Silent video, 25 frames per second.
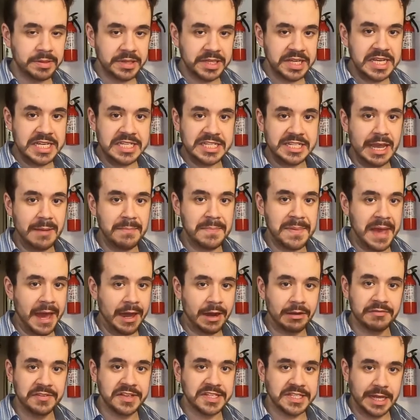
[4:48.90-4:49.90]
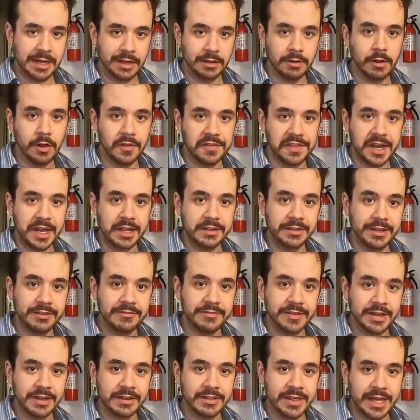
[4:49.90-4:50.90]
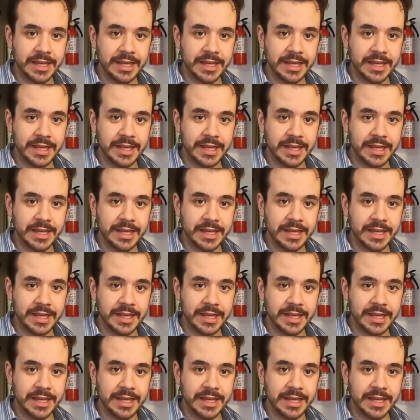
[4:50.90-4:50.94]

please get me out of this hellhole that I live in.